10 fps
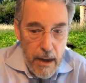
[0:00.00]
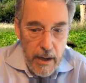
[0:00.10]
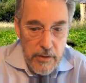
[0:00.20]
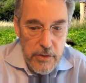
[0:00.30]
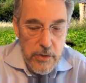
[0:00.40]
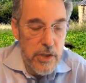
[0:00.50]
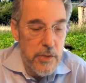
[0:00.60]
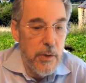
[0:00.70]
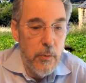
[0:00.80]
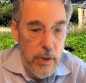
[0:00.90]
And Ceres has
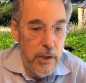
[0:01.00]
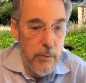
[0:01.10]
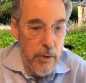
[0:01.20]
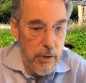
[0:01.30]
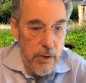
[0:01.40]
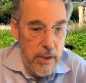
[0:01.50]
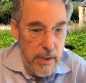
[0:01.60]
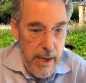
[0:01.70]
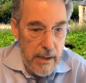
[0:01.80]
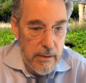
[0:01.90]
been really, really good at
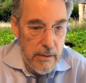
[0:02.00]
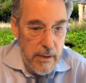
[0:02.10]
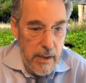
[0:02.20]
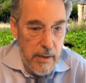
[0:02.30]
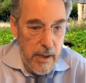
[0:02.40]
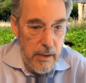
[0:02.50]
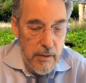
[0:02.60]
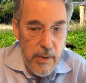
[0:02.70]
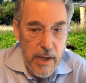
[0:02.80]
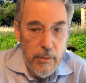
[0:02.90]
that. And they've
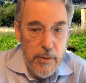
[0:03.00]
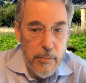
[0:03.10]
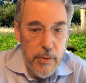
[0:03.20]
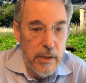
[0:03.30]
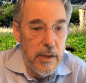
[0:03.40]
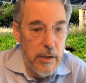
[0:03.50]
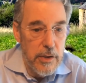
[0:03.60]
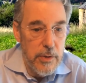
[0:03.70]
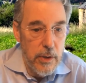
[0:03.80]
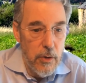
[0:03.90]
been able to bring the
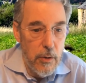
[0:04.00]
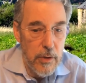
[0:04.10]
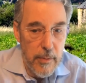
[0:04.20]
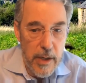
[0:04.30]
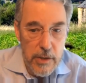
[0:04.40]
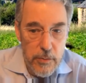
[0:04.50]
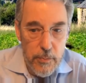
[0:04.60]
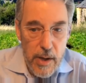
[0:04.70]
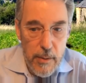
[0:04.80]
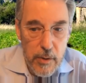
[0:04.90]
industry along with them. And as you're
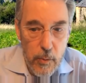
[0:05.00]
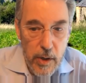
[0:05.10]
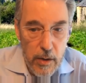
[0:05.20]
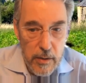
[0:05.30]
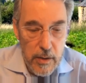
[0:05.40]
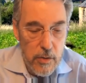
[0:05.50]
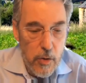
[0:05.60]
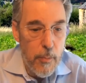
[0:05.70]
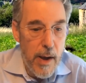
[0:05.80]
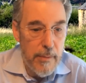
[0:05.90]
probably aware, in the
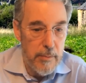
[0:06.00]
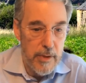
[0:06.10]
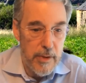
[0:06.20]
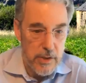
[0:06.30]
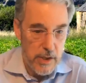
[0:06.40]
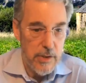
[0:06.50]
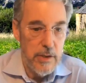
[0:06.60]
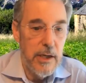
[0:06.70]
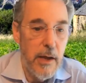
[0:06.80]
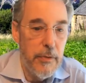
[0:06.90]
Obama administration,
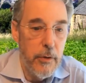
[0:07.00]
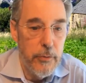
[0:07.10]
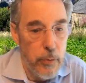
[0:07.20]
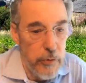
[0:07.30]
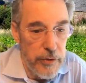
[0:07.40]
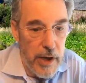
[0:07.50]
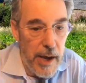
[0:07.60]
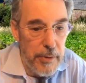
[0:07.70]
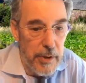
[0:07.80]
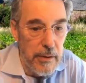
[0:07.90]
they've got those rules
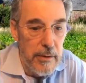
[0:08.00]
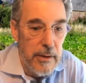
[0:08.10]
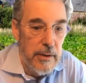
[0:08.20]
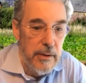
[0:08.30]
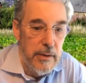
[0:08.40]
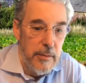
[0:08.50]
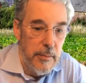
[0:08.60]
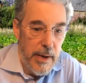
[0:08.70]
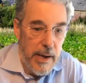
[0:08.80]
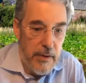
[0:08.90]
adopted
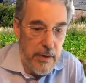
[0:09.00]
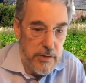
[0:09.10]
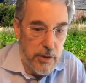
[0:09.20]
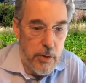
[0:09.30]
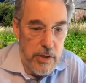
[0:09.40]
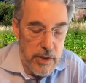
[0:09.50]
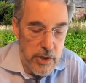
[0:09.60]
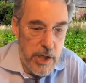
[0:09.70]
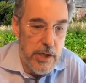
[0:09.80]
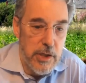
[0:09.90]
by the Securities and
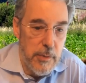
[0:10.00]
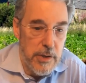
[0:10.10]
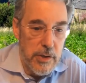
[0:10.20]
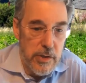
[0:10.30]
Exchange Commission.